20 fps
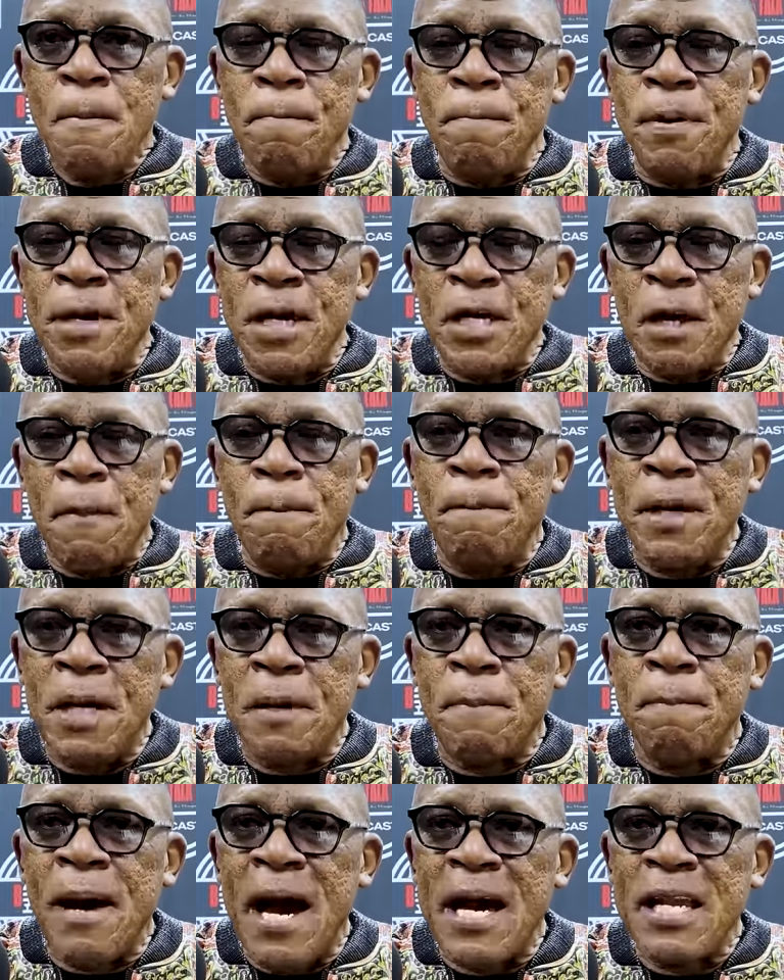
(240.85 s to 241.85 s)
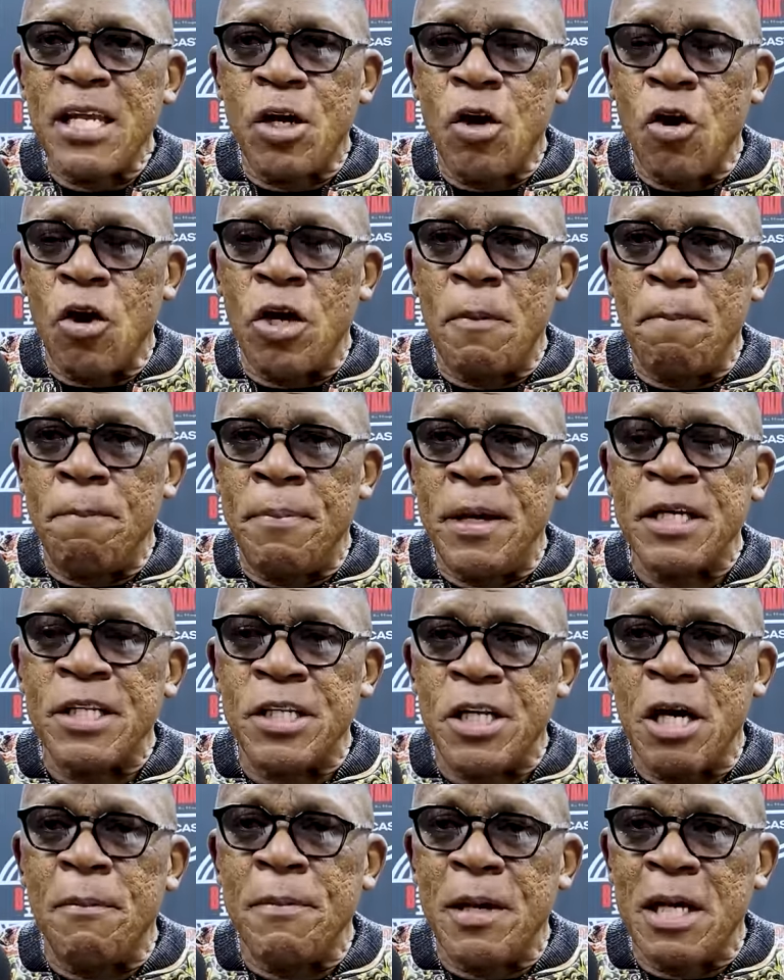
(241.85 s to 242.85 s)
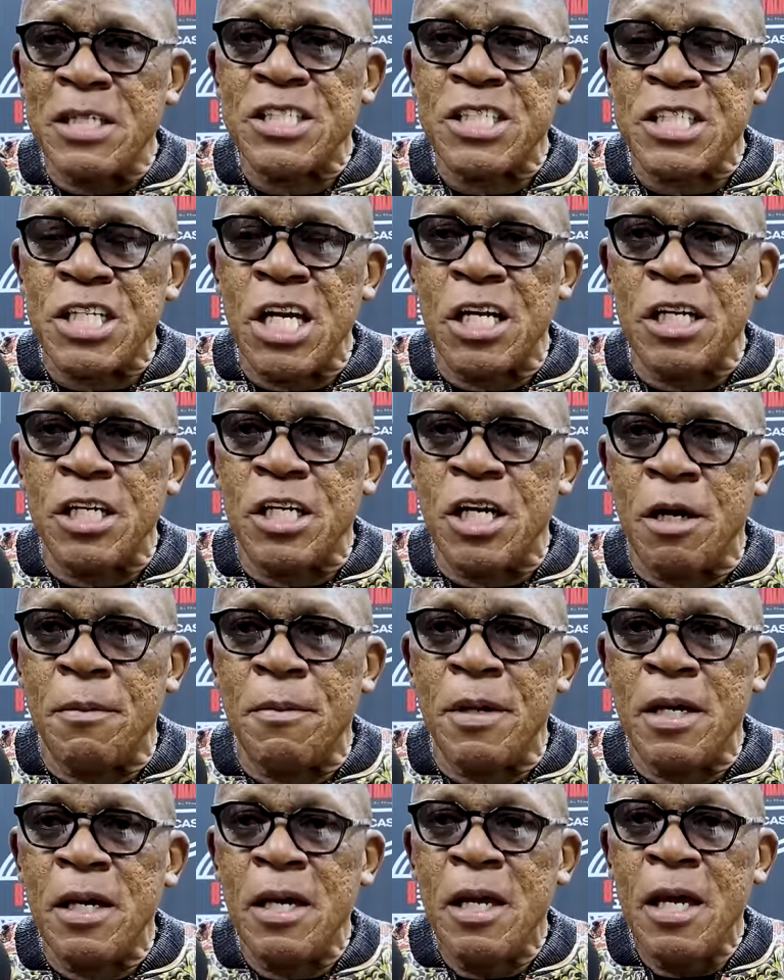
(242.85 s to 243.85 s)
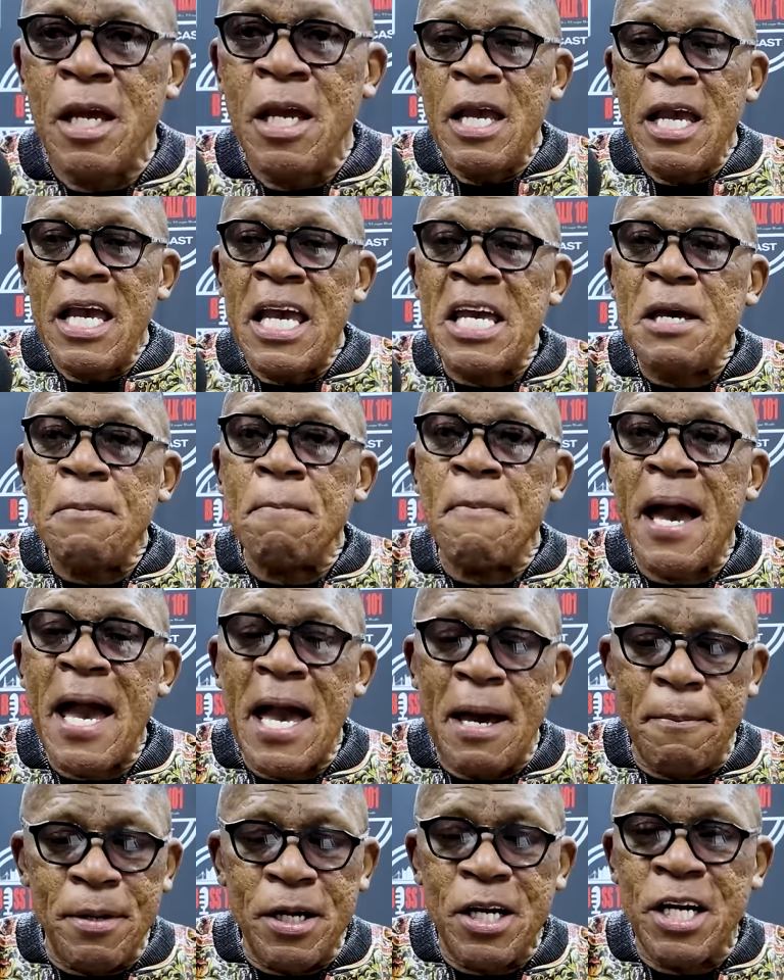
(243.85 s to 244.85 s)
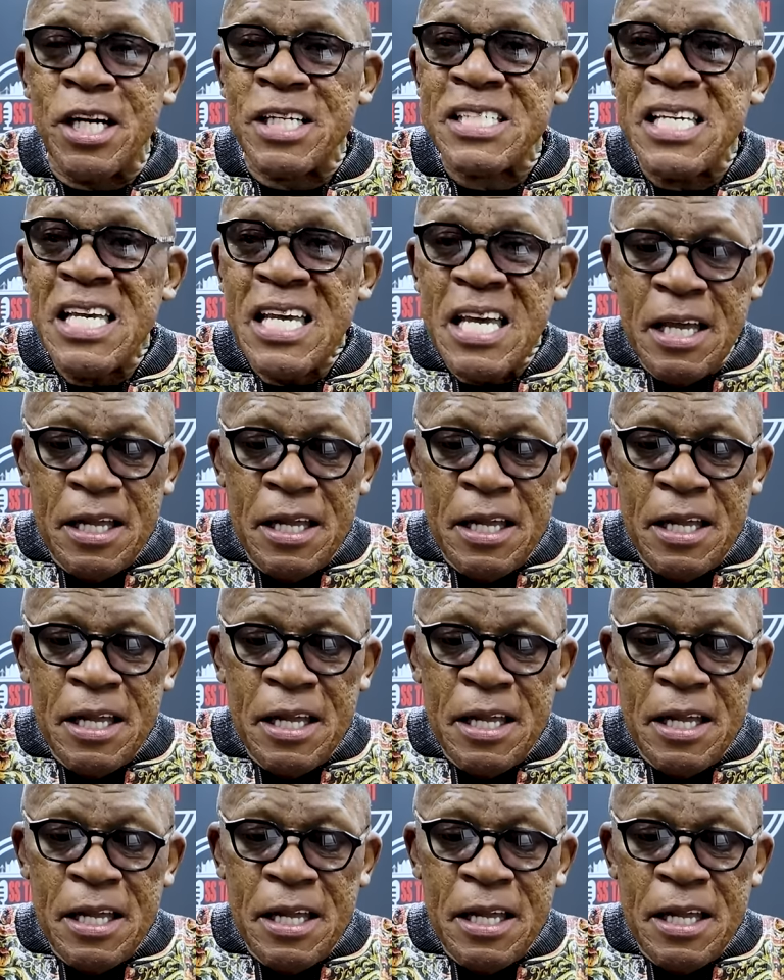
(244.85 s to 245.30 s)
Being a big bodyguard, a big dummy, a stunt dummy, he mad because